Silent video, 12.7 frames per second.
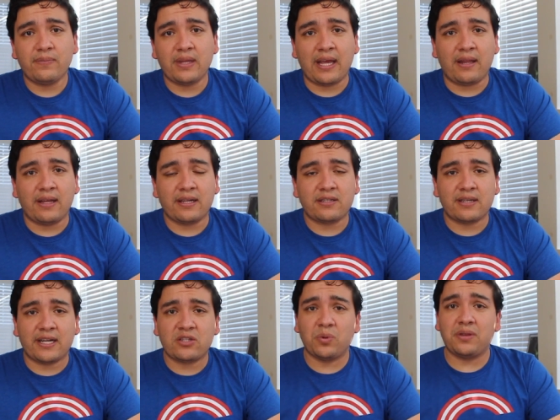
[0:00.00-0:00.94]
And
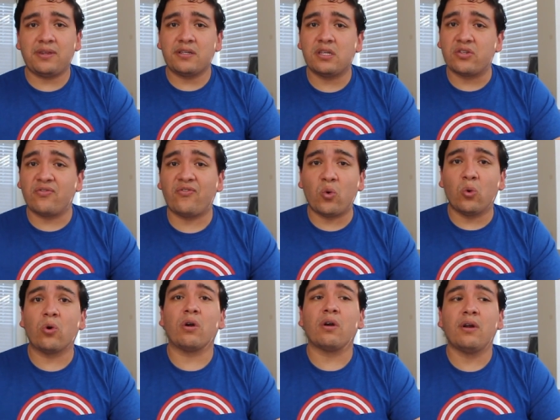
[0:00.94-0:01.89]
that's what this is
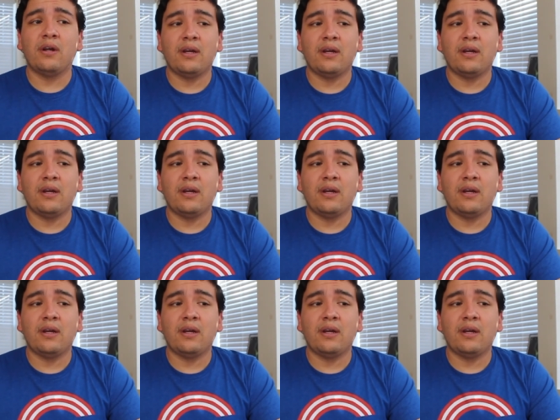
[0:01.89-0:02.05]
for.